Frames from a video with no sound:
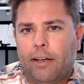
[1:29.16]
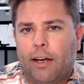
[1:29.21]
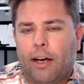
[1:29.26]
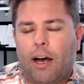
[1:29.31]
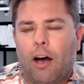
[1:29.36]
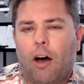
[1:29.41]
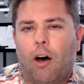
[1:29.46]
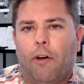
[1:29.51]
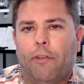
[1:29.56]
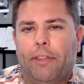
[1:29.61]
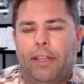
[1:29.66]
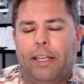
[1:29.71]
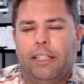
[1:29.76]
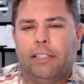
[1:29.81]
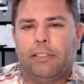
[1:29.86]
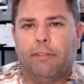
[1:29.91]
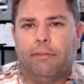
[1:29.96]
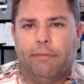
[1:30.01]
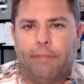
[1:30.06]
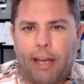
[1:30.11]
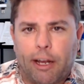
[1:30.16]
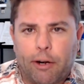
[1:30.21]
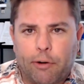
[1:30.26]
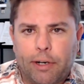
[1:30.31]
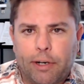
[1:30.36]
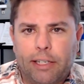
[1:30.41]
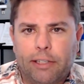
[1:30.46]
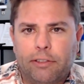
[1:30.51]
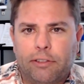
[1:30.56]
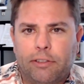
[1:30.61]
all these
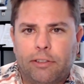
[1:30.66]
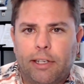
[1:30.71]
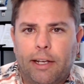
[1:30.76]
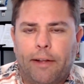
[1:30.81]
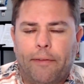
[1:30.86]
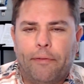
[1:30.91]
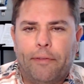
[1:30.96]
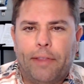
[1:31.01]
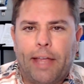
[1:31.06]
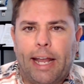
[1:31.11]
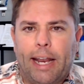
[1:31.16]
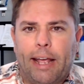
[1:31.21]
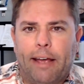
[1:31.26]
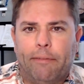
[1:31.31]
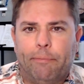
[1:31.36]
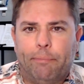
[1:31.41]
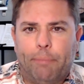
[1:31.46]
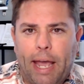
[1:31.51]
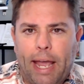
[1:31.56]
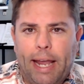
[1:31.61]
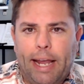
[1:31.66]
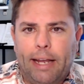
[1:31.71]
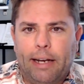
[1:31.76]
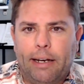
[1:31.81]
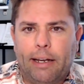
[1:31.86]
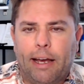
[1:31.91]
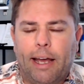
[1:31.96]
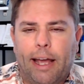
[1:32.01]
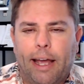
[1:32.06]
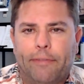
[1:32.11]
veterans that have paid
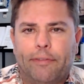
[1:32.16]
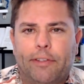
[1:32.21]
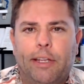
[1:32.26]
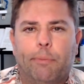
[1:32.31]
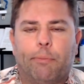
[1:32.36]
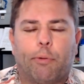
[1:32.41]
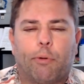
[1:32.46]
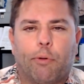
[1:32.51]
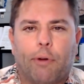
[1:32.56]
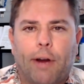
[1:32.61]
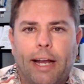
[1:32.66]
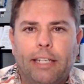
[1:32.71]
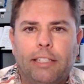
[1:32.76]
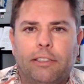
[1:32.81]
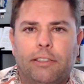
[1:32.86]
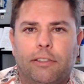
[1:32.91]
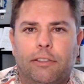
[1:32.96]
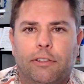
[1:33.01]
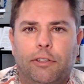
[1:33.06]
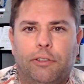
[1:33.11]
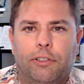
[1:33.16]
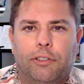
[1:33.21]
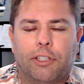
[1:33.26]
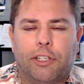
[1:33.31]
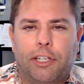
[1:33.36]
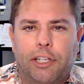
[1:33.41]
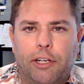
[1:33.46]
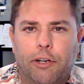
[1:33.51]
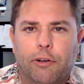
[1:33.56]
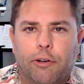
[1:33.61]
a hefty price to
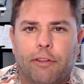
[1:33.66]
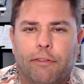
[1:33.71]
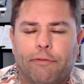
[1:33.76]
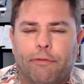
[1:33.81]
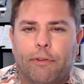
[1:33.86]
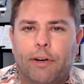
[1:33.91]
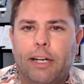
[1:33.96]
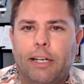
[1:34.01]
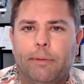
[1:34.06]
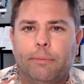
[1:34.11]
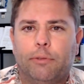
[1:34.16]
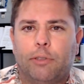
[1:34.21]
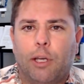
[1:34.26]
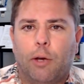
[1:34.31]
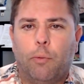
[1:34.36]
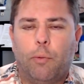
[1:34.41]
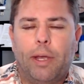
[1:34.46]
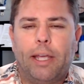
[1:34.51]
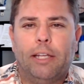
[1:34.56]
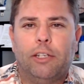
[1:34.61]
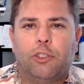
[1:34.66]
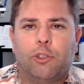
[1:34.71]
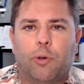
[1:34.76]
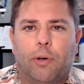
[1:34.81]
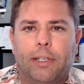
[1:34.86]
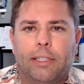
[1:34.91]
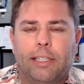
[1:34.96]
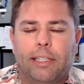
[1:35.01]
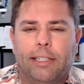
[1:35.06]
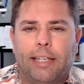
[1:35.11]
secure the freedoms that we
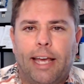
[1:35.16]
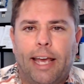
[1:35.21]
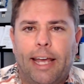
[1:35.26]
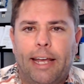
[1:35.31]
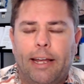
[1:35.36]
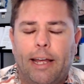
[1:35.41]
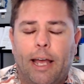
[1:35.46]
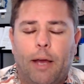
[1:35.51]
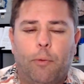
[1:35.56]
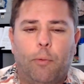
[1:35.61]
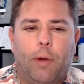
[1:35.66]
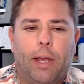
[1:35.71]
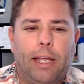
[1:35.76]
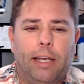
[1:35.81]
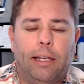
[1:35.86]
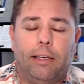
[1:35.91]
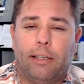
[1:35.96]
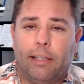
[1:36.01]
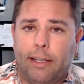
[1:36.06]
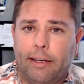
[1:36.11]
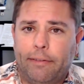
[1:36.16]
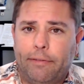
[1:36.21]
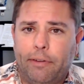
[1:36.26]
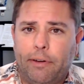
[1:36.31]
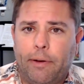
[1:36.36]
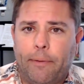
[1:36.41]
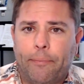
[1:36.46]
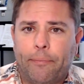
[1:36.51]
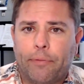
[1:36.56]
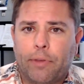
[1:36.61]
enjoy today. And we live
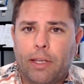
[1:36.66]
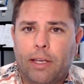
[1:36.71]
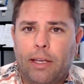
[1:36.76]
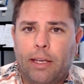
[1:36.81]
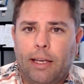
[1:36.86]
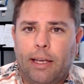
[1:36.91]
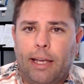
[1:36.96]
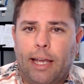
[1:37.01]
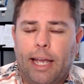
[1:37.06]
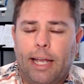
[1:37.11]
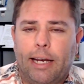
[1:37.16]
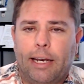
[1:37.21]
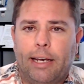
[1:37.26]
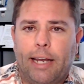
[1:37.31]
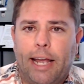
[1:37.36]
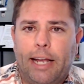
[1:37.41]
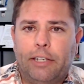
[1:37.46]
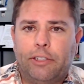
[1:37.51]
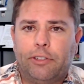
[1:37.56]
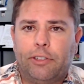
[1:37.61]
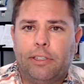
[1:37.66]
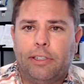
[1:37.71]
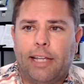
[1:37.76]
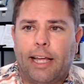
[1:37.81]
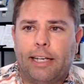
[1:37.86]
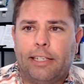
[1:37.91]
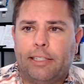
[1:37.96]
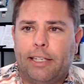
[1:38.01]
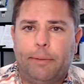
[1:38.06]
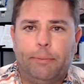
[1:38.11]
in a nation
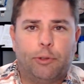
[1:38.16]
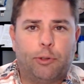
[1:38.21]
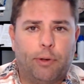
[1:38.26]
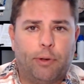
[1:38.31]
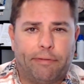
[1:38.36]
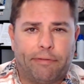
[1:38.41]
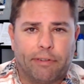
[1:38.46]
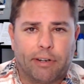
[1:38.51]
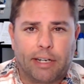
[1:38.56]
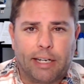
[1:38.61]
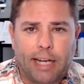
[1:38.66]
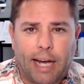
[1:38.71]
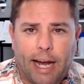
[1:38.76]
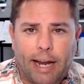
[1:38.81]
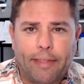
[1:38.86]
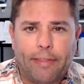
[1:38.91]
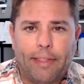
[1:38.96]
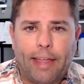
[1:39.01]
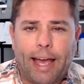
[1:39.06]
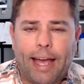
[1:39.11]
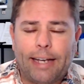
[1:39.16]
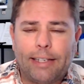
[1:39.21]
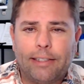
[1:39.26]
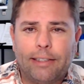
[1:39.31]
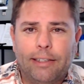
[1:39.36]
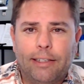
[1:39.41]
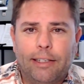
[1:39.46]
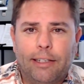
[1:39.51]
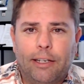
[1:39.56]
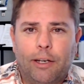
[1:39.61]
that seems to have forgotten that,
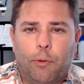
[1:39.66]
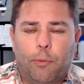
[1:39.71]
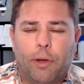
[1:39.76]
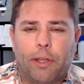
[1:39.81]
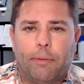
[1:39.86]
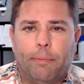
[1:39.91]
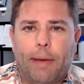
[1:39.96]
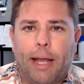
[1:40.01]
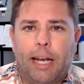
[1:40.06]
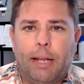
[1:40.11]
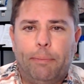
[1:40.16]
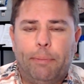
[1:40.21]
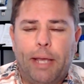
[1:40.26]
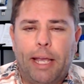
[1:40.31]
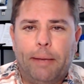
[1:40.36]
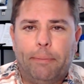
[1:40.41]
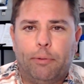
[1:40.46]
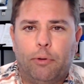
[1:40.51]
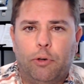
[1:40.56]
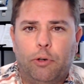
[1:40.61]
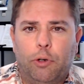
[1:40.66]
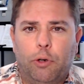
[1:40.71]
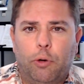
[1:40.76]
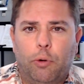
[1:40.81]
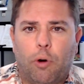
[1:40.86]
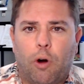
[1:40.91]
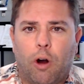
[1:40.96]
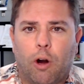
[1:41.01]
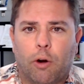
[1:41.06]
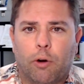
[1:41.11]
with many people
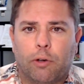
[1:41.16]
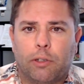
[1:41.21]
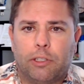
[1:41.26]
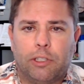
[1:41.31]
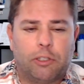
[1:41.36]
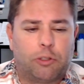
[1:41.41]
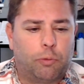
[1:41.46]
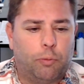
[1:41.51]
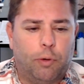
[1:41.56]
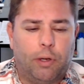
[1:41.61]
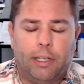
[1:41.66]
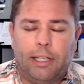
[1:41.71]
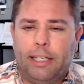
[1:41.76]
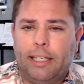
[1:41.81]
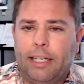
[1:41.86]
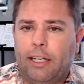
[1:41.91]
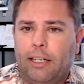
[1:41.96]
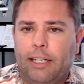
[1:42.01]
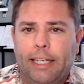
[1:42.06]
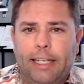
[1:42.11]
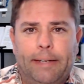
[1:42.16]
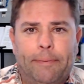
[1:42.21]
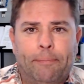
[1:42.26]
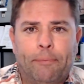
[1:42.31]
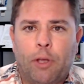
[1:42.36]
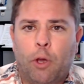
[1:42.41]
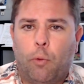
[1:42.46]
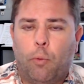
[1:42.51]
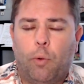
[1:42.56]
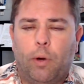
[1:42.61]
who are just willy-nilly
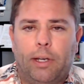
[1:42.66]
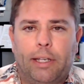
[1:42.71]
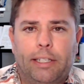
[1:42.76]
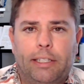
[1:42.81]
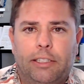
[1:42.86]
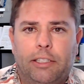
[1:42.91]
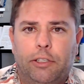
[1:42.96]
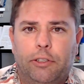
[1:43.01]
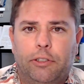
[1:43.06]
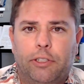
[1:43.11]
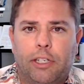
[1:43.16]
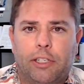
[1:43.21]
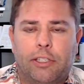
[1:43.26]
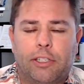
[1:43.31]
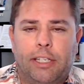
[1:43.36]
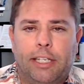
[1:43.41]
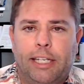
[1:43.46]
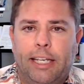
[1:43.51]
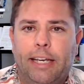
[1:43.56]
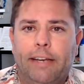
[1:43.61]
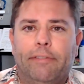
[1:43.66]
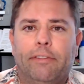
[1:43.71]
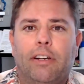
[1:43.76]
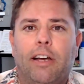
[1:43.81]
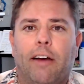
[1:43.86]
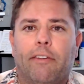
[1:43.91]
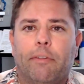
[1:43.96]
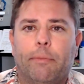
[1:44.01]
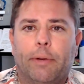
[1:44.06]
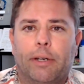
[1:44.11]
willing to just give
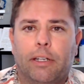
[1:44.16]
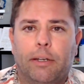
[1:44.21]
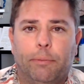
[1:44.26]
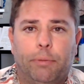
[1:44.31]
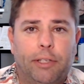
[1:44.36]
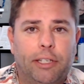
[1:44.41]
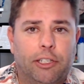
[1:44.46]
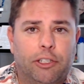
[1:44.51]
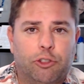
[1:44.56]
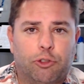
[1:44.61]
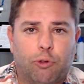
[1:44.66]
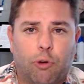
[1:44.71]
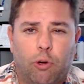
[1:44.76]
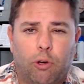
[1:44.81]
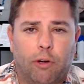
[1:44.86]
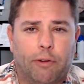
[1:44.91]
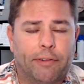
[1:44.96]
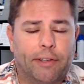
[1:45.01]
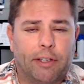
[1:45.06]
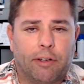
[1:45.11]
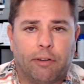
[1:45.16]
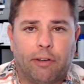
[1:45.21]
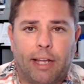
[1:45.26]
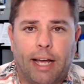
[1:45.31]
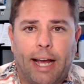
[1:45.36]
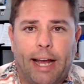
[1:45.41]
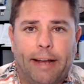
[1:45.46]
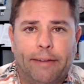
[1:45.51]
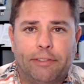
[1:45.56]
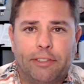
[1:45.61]
government complete control over their
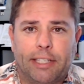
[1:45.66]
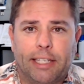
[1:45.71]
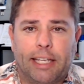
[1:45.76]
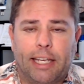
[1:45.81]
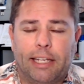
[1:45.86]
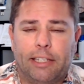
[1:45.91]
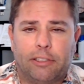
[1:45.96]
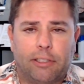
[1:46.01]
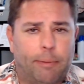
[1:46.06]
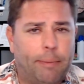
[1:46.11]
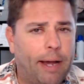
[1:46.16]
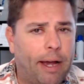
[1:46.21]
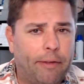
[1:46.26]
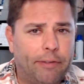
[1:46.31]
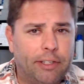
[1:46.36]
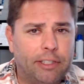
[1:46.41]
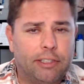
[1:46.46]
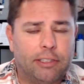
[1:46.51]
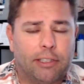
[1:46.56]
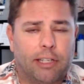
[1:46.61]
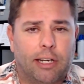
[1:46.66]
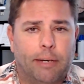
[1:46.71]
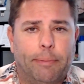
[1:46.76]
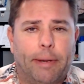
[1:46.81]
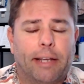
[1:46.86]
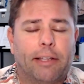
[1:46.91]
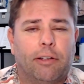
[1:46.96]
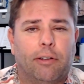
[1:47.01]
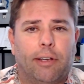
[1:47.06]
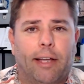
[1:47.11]
lives, thinking somehow this is going to
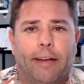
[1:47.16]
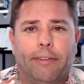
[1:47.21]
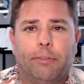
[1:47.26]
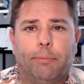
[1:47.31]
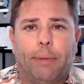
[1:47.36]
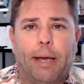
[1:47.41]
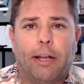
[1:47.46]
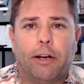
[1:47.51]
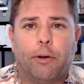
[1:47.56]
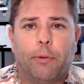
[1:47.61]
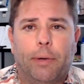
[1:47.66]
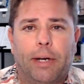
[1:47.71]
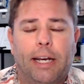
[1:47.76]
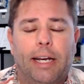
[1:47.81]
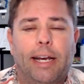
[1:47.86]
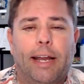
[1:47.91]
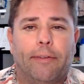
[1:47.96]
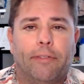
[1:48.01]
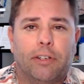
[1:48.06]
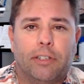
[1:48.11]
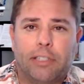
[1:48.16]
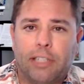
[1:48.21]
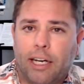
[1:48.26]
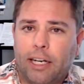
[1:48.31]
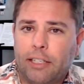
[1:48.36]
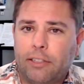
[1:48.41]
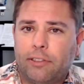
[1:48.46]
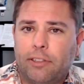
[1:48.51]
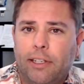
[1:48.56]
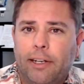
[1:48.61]
make their lives better when it never
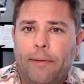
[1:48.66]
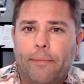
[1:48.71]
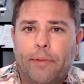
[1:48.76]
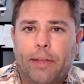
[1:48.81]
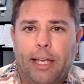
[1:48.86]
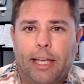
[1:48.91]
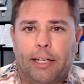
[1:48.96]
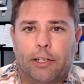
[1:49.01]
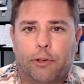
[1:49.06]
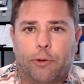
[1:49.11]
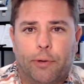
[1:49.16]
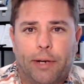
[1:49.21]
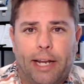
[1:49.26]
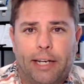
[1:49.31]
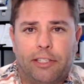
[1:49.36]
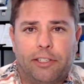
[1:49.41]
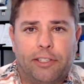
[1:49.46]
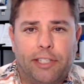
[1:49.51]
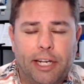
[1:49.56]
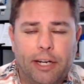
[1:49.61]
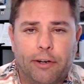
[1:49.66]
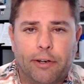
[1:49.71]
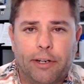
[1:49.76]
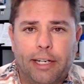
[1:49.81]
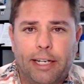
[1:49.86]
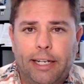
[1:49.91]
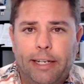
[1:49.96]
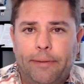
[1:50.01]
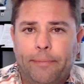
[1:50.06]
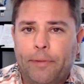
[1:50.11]
does. It creates
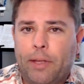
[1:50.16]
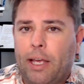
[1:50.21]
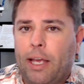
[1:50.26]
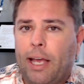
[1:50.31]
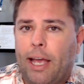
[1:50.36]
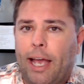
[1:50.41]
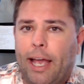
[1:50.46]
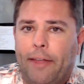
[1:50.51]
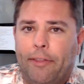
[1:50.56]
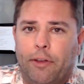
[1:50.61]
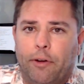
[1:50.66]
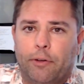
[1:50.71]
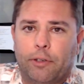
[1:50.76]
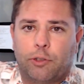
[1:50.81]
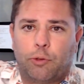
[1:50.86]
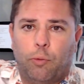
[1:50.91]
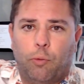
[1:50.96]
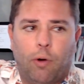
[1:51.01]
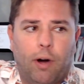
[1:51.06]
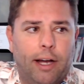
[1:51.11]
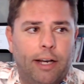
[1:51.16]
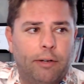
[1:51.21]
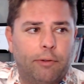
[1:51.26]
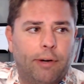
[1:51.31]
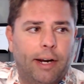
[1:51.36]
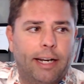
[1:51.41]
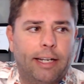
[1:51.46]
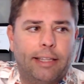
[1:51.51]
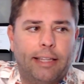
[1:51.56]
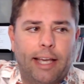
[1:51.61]
tyranny. And there is one
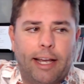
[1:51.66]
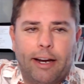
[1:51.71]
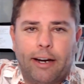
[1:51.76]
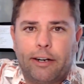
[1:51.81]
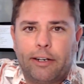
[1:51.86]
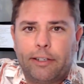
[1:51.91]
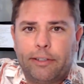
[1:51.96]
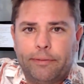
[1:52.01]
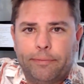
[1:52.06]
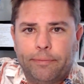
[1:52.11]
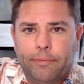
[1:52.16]
right there